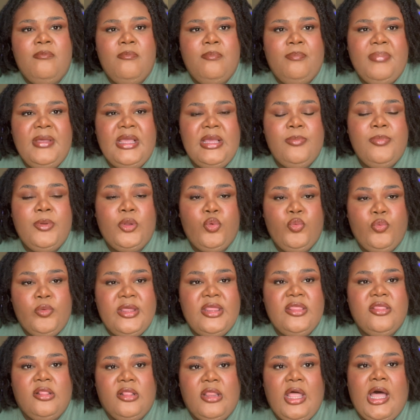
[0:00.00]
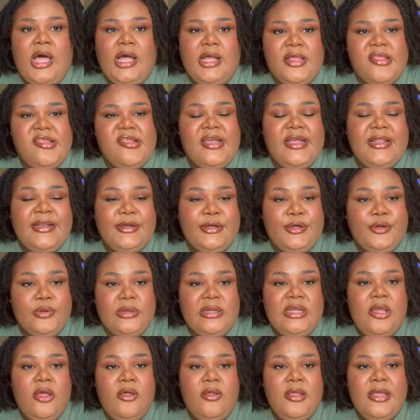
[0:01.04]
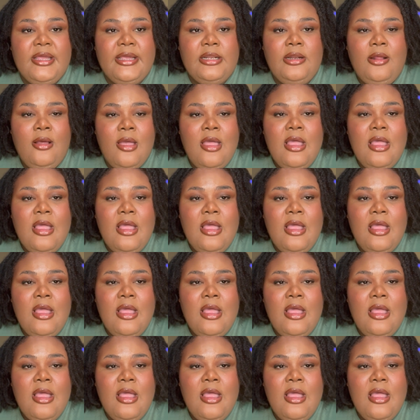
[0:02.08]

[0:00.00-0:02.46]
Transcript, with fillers: people with locks can agree on